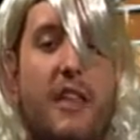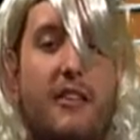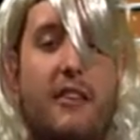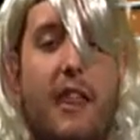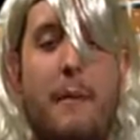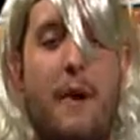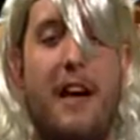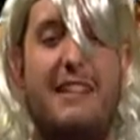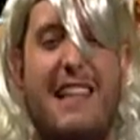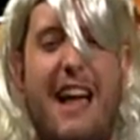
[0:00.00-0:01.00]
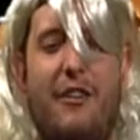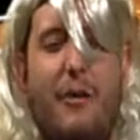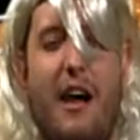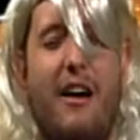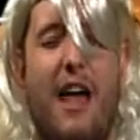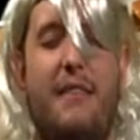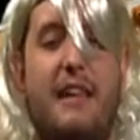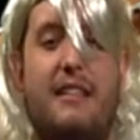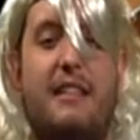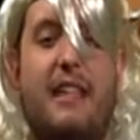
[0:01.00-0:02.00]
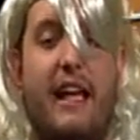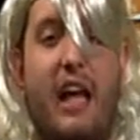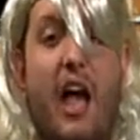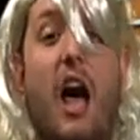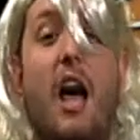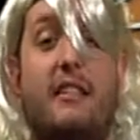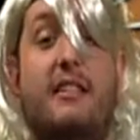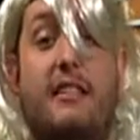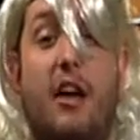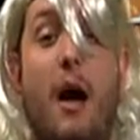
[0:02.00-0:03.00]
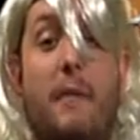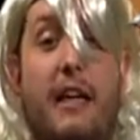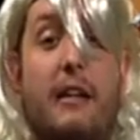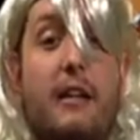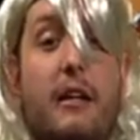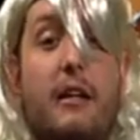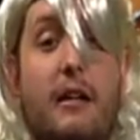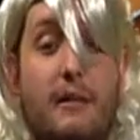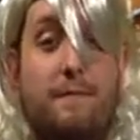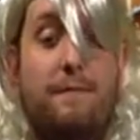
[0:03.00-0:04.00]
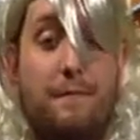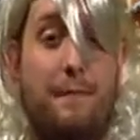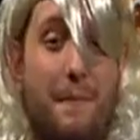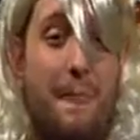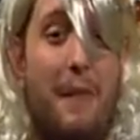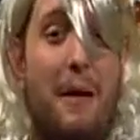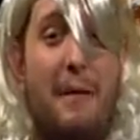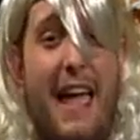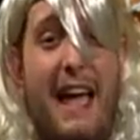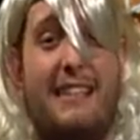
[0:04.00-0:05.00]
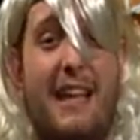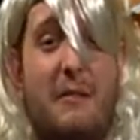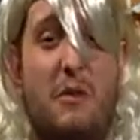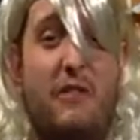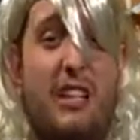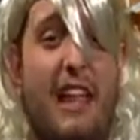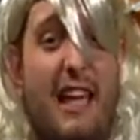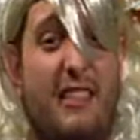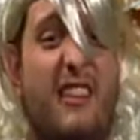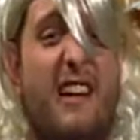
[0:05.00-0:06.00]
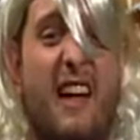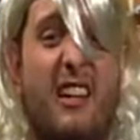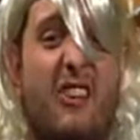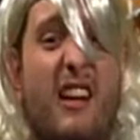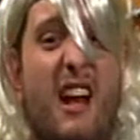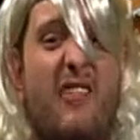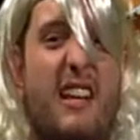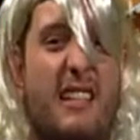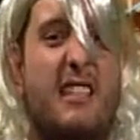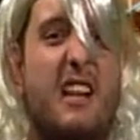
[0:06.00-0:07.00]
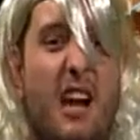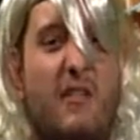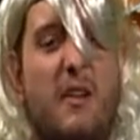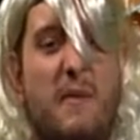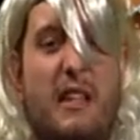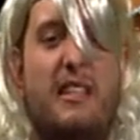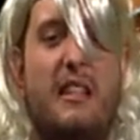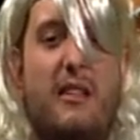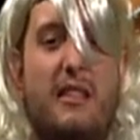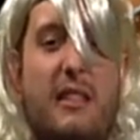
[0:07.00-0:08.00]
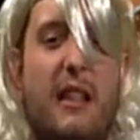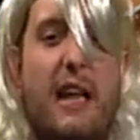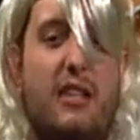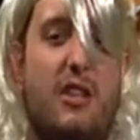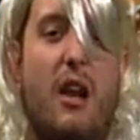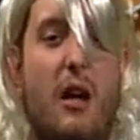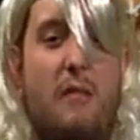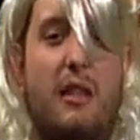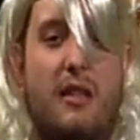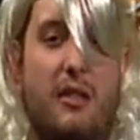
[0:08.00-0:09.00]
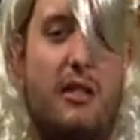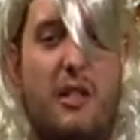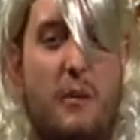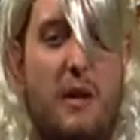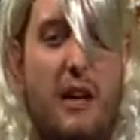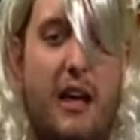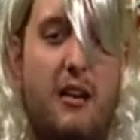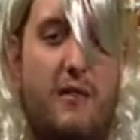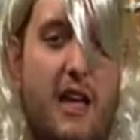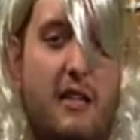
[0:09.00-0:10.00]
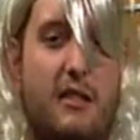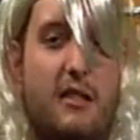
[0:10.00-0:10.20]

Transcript: There are like bugs everywhere, and they just like, stop it. My accent moved to like the valley or whatever. It's not even a big deal, so like shut up because you're stupid and I hate your face.